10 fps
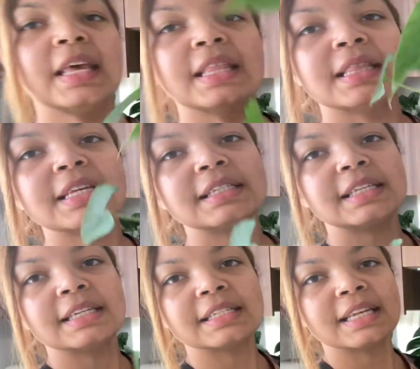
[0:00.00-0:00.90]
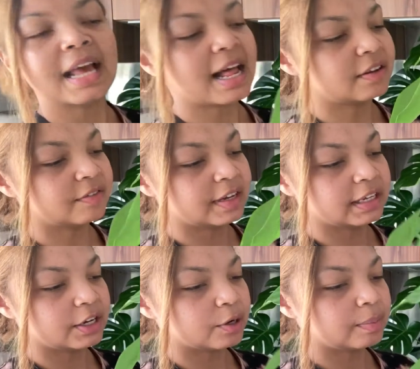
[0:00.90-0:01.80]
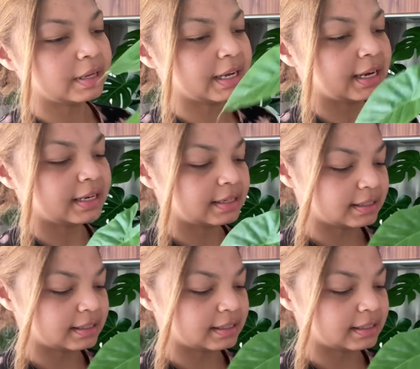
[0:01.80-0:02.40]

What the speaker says: This is an elephant ear plant.